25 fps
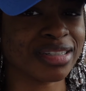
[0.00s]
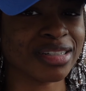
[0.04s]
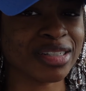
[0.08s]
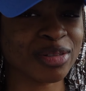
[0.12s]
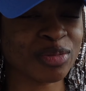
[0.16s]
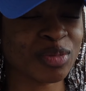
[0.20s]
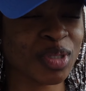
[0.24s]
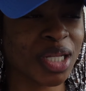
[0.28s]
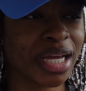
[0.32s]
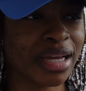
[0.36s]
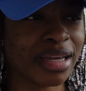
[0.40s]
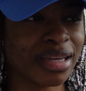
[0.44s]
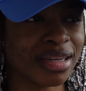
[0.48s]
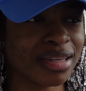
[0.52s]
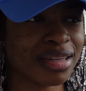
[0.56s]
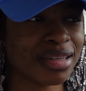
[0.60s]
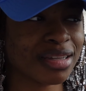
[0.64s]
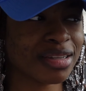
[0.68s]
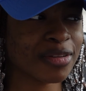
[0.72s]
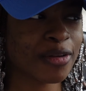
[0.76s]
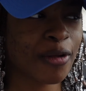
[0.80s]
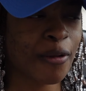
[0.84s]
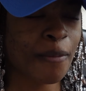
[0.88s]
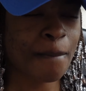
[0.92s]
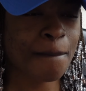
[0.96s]
up. Like,
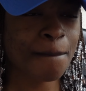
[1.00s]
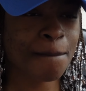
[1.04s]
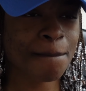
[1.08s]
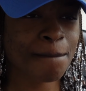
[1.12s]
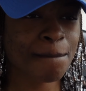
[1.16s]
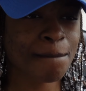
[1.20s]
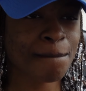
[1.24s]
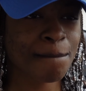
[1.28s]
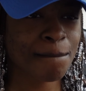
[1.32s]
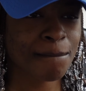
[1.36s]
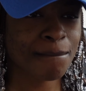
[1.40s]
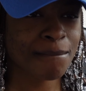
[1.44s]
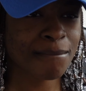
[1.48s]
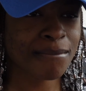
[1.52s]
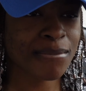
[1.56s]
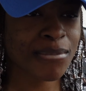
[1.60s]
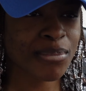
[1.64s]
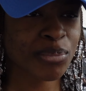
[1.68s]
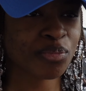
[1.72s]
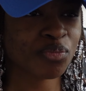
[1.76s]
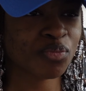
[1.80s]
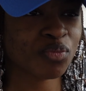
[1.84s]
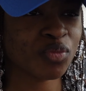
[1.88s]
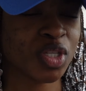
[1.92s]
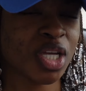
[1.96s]

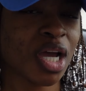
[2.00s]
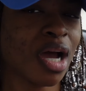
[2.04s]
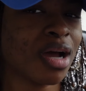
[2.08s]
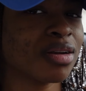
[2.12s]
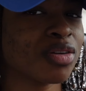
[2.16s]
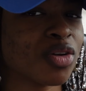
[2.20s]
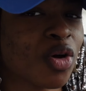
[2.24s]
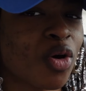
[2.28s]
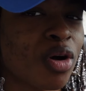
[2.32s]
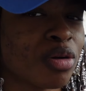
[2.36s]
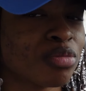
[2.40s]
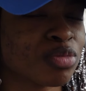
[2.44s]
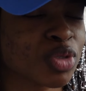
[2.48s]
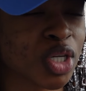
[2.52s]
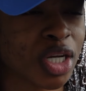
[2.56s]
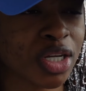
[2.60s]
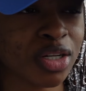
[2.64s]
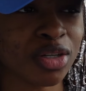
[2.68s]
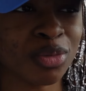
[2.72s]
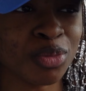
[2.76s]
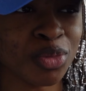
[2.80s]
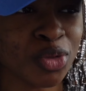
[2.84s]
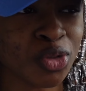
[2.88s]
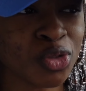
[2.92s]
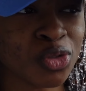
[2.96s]
y'all know I'm trying
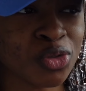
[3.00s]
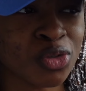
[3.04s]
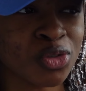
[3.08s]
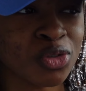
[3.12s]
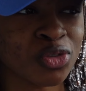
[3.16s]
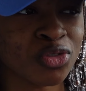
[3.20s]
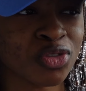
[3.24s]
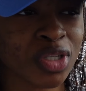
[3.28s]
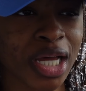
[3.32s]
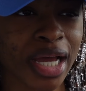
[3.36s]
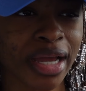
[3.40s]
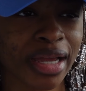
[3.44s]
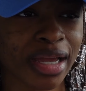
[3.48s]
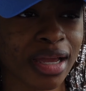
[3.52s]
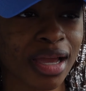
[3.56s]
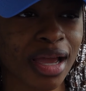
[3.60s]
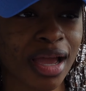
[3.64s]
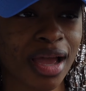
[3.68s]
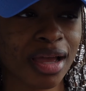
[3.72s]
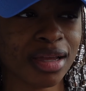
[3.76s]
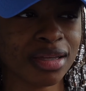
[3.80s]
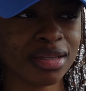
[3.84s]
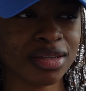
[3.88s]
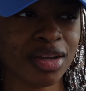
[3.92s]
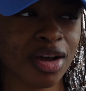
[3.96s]
to move. Like,
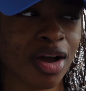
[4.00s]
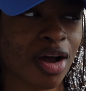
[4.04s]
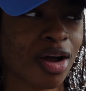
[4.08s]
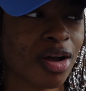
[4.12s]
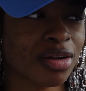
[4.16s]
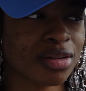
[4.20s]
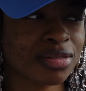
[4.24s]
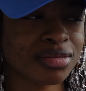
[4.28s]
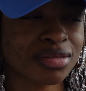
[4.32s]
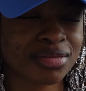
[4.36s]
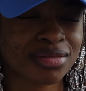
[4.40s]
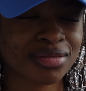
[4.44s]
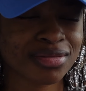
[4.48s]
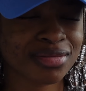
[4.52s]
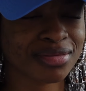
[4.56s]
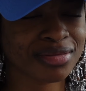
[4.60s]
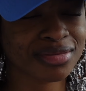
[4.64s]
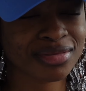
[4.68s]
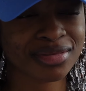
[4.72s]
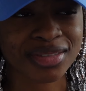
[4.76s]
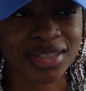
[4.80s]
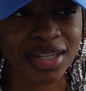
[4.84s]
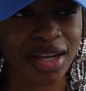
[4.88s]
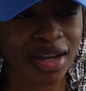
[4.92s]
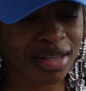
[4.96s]
y'all
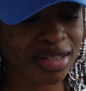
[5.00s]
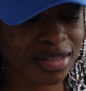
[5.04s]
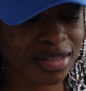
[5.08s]
y'all